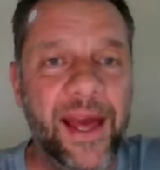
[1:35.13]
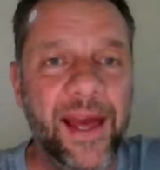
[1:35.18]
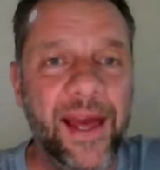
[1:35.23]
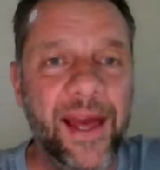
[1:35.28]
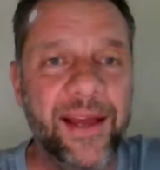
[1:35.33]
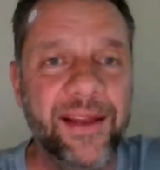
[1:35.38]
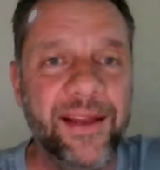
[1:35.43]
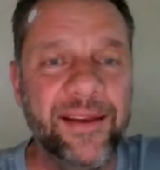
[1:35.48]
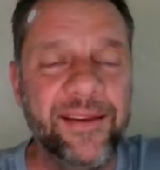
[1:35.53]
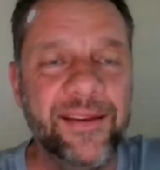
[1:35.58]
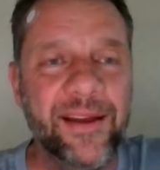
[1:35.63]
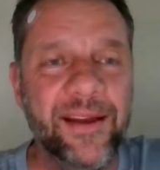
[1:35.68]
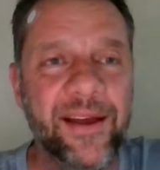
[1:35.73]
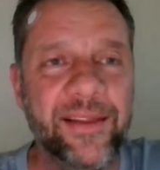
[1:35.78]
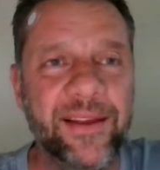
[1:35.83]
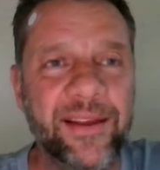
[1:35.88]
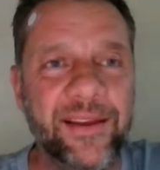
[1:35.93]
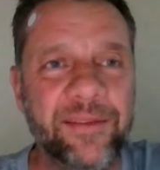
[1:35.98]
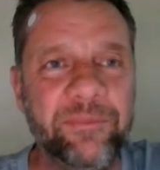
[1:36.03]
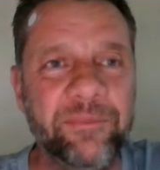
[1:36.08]
And
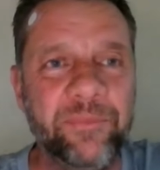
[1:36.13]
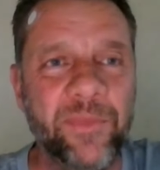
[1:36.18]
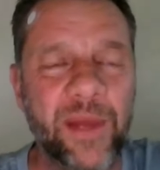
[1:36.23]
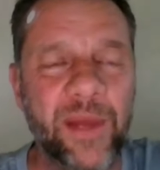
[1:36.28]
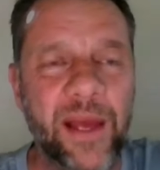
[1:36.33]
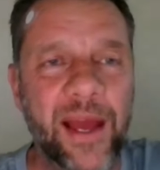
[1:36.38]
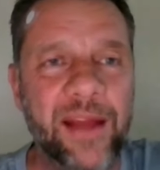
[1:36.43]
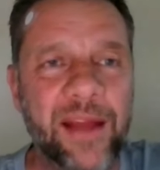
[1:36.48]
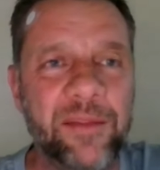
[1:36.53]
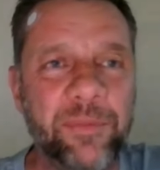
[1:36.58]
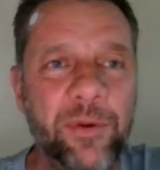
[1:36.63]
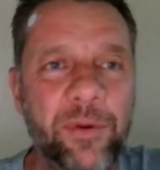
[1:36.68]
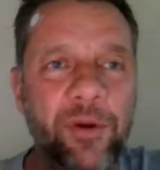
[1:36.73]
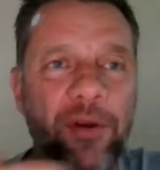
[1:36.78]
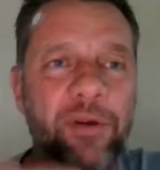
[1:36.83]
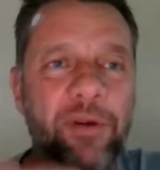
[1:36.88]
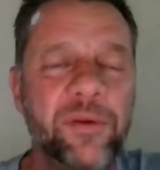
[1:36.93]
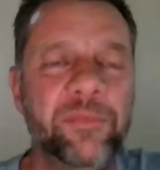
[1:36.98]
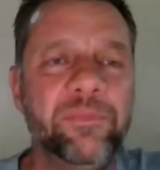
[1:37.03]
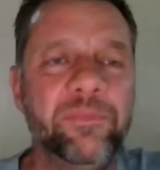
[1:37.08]
I think, as
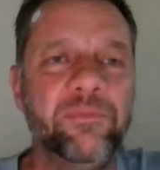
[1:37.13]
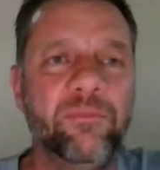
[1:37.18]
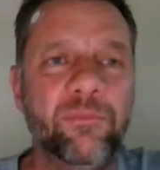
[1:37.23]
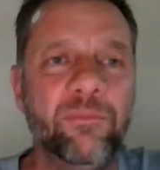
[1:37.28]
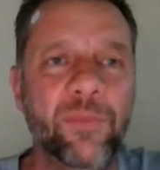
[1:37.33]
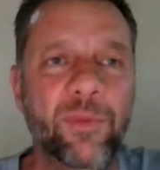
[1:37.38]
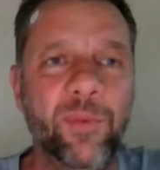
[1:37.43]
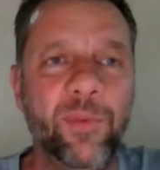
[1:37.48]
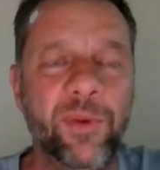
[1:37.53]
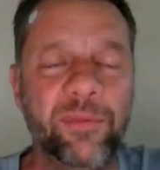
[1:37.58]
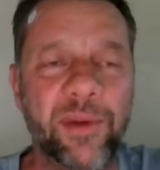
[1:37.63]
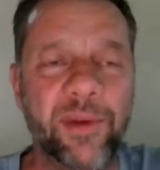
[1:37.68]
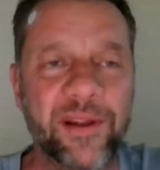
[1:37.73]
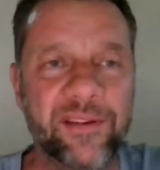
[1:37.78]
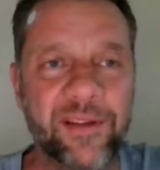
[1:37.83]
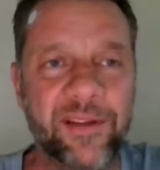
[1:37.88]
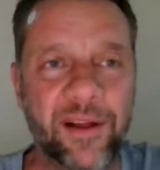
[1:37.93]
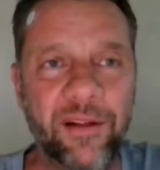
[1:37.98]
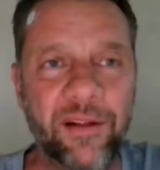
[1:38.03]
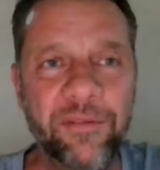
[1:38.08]
per
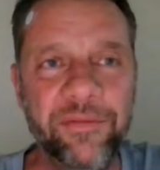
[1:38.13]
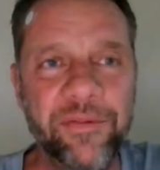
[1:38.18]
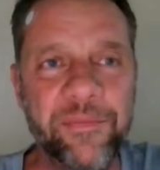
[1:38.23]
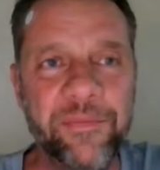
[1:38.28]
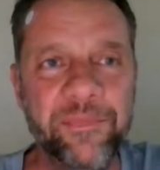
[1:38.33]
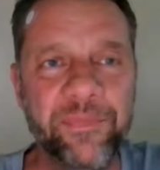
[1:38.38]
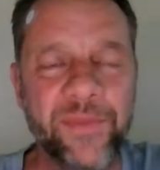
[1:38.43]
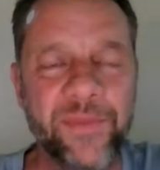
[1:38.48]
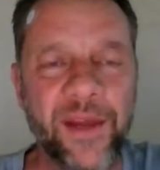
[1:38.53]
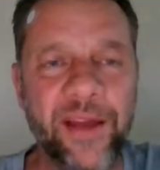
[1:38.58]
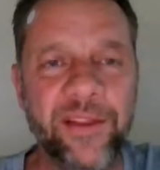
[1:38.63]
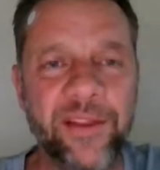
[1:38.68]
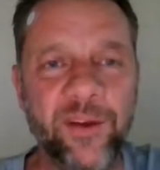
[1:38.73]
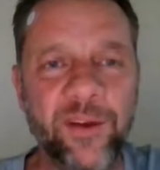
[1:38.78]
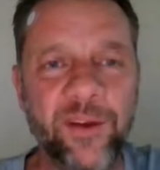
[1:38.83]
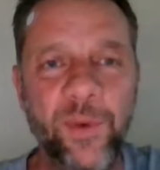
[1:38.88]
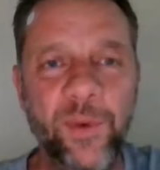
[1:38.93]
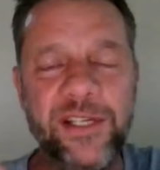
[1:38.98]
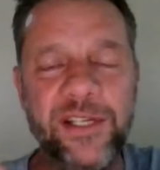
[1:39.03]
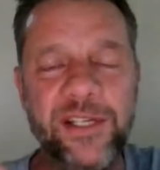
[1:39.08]
with myself,
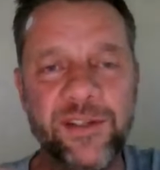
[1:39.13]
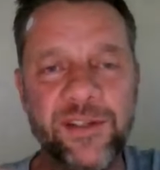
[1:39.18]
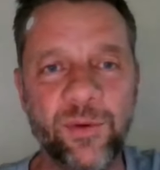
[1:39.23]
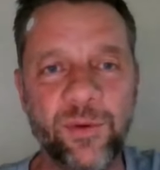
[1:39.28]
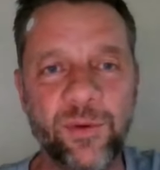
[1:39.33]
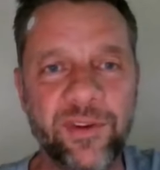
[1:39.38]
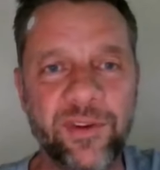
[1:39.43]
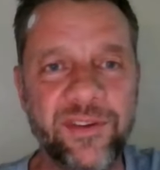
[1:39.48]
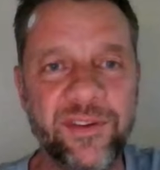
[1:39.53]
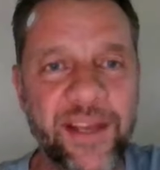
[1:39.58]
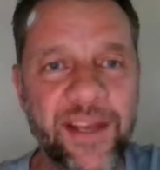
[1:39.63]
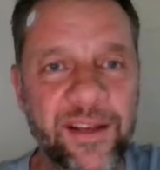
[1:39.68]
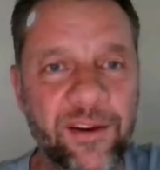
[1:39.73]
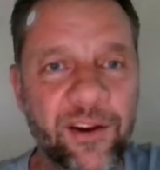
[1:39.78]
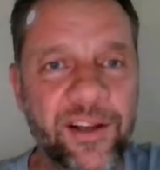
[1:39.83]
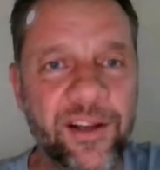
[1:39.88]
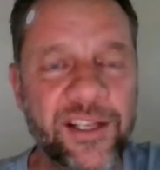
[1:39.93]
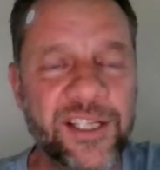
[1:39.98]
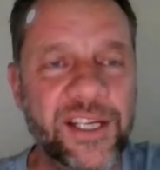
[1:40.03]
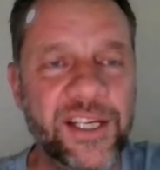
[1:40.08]
I think we just saw this
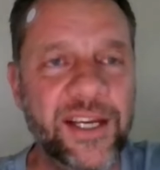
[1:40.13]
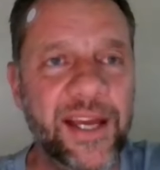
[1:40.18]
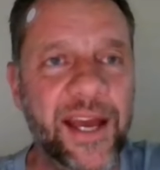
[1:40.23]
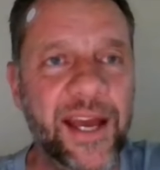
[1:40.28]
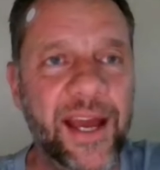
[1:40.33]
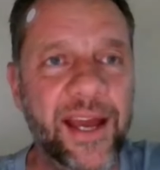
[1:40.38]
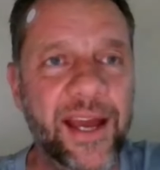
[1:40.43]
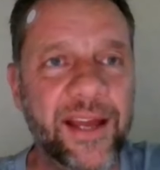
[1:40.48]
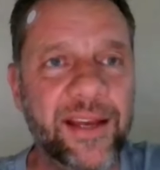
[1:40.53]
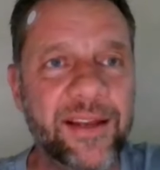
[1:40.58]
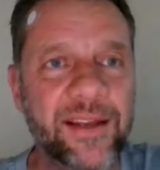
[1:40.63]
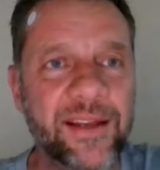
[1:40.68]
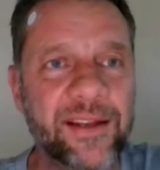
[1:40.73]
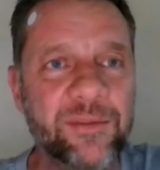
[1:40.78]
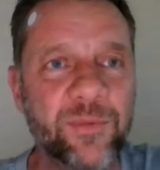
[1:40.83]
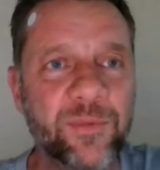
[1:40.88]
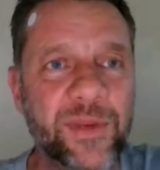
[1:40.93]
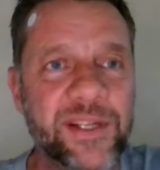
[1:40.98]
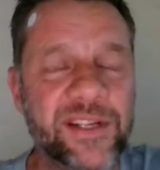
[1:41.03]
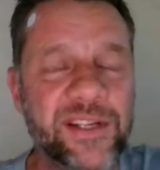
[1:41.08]
technology
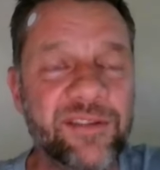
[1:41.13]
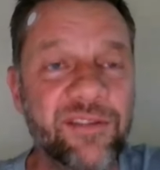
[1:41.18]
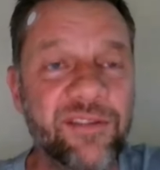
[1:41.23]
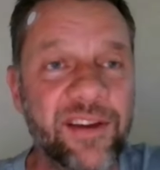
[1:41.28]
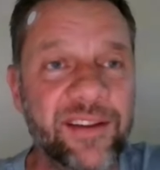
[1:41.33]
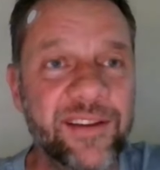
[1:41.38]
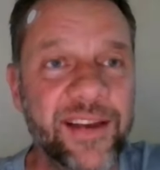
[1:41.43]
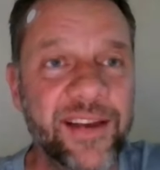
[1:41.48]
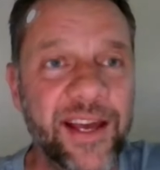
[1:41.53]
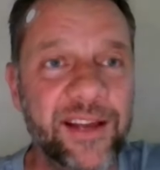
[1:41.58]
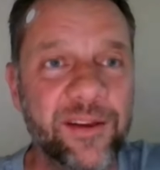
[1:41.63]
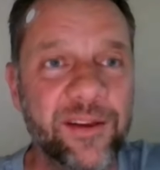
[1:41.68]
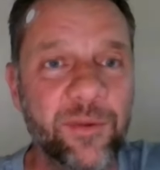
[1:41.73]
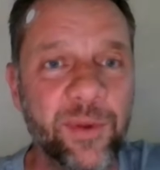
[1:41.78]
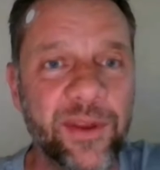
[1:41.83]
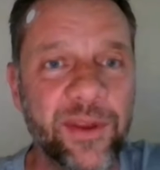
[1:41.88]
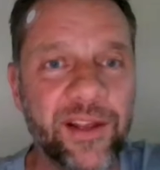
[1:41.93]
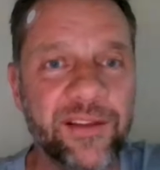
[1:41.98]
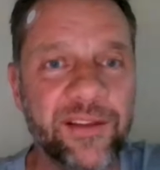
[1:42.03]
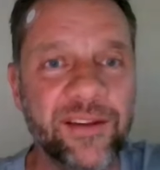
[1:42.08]
and we just
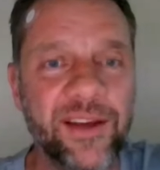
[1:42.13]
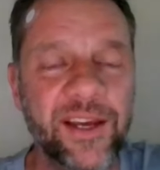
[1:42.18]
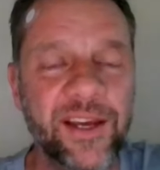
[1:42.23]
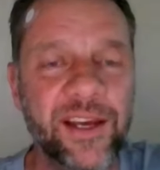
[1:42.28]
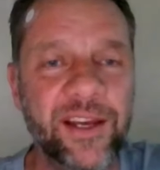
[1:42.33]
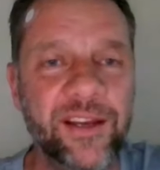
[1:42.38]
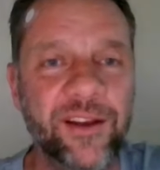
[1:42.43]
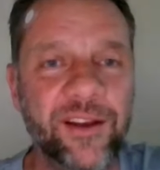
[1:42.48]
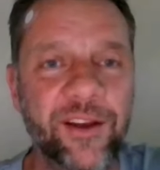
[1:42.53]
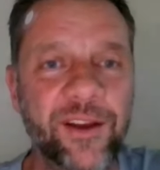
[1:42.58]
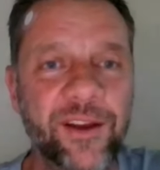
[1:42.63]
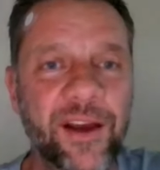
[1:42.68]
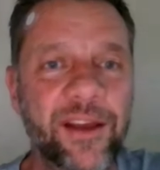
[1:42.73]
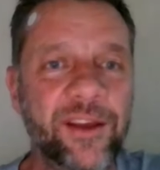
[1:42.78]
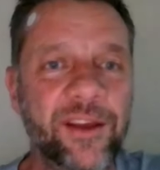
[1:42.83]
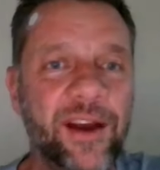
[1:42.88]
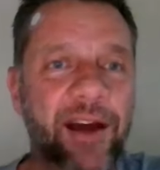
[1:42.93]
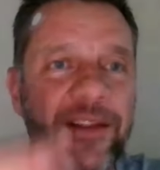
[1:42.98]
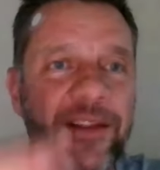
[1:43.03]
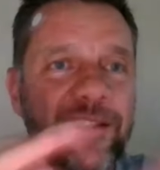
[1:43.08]
resonated with it.
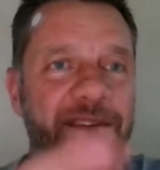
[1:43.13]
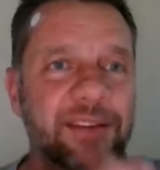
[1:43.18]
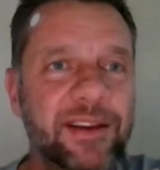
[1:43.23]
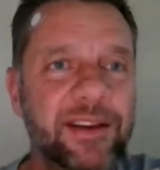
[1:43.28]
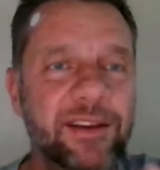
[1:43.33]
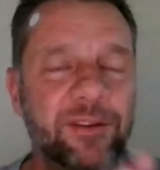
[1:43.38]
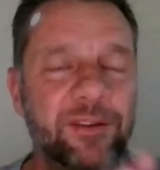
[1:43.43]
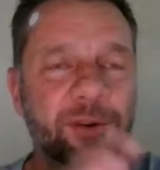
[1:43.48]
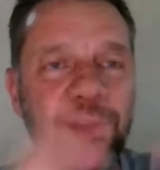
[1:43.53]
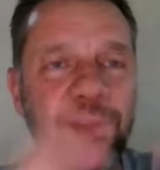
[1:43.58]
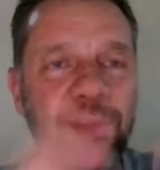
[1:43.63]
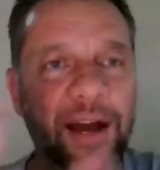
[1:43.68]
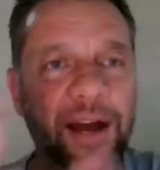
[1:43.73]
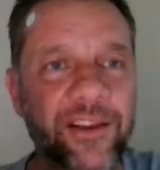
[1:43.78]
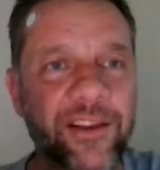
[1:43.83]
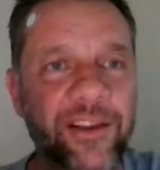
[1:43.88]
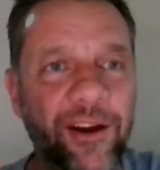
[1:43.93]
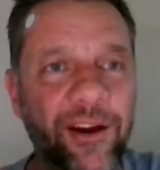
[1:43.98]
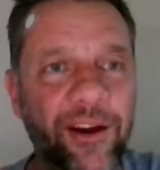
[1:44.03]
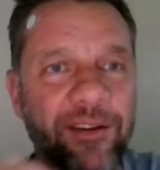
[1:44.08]
You either see it or you
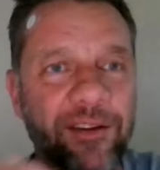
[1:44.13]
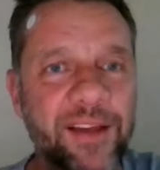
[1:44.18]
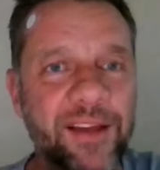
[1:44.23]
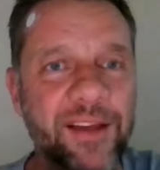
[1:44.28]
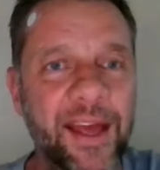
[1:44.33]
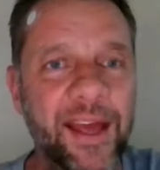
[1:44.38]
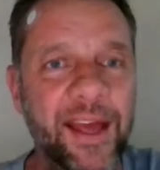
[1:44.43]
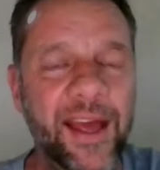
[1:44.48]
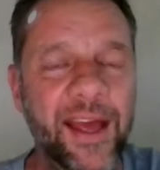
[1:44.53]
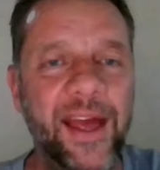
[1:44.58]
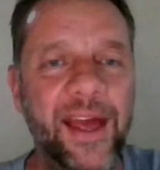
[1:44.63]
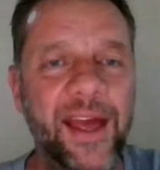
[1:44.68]
either don't.